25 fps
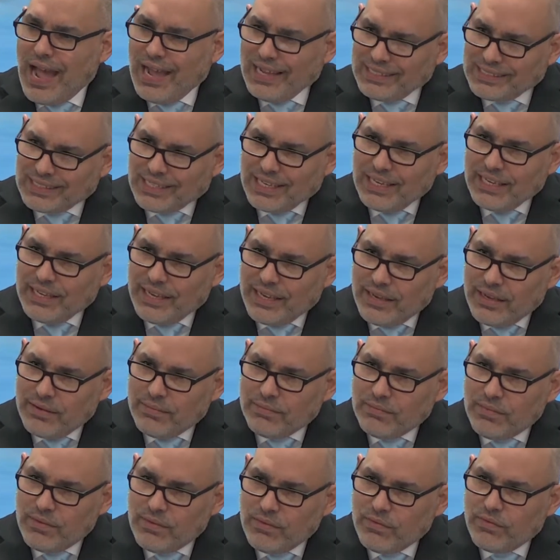asking
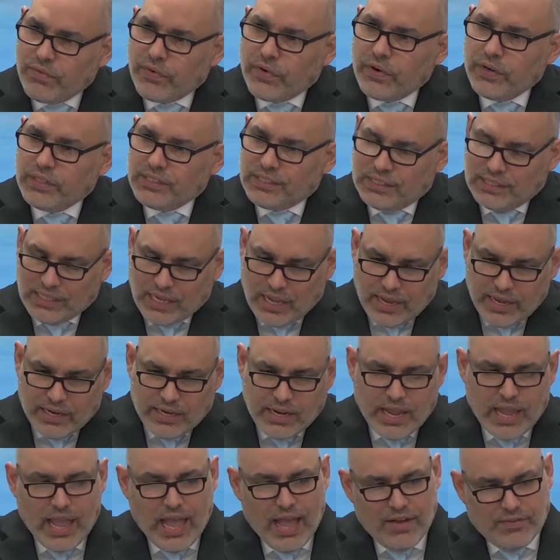him for a
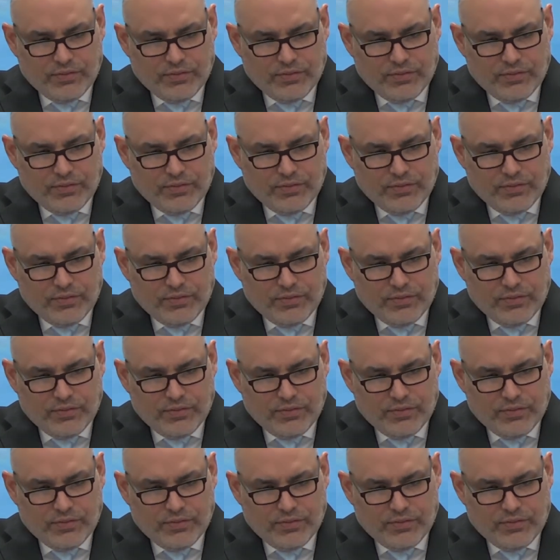sign